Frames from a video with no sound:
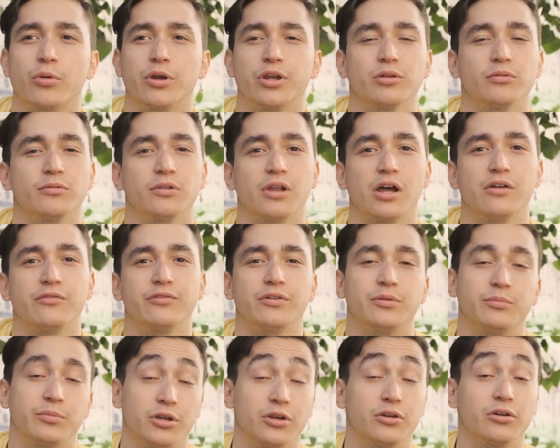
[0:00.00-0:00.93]
what you love
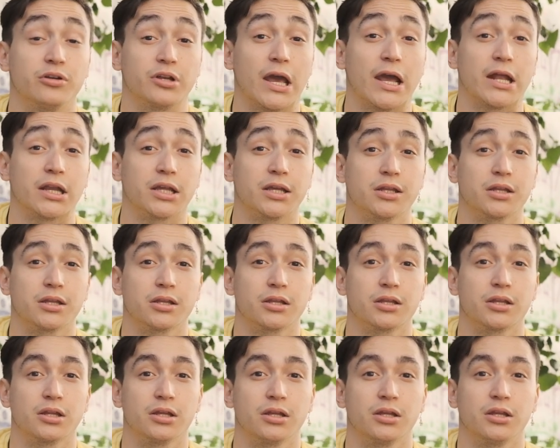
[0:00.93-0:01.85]
and be good at it.
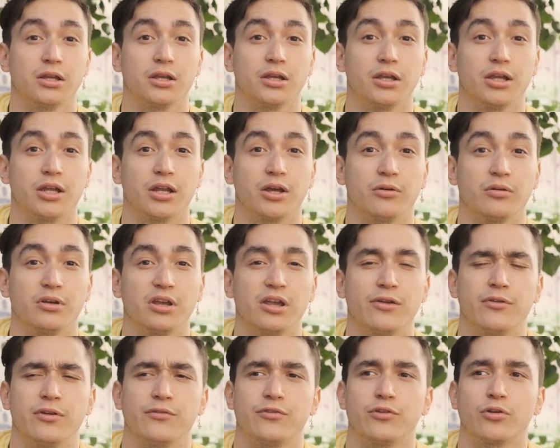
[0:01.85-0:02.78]
You know,
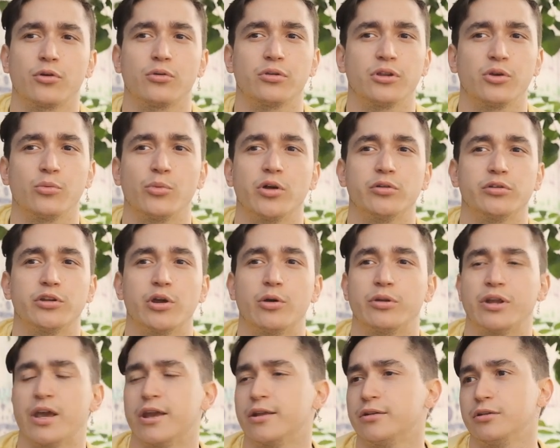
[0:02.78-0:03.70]
even if you're only well
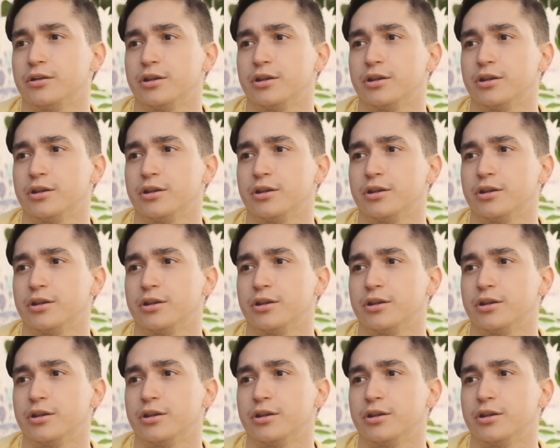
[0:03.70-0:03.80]
known at,